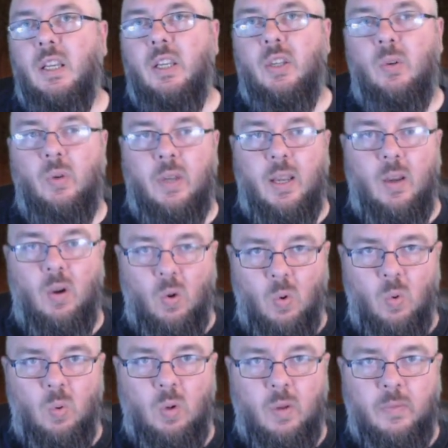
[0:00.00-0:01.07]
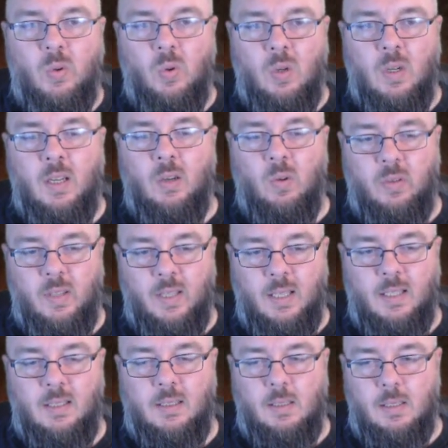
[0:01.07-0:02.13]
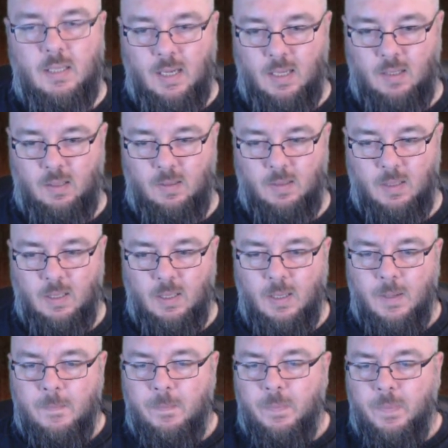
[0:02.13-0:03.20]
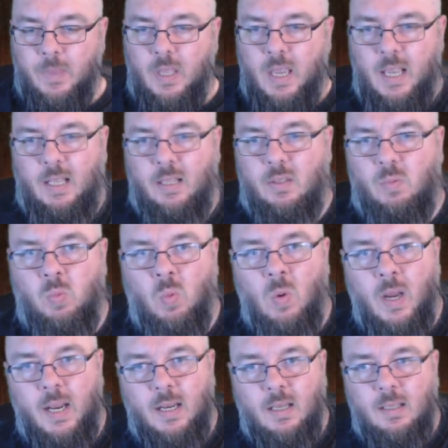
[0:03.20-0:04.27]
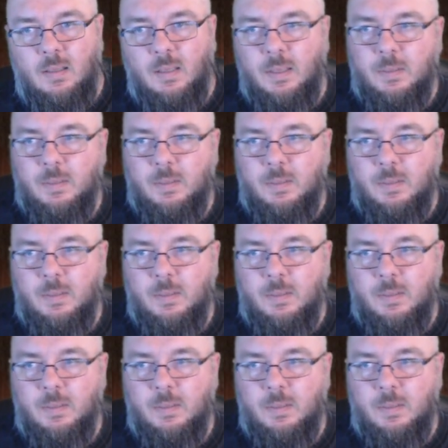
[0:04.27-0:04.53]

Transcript: You'll get all of your little things done it's when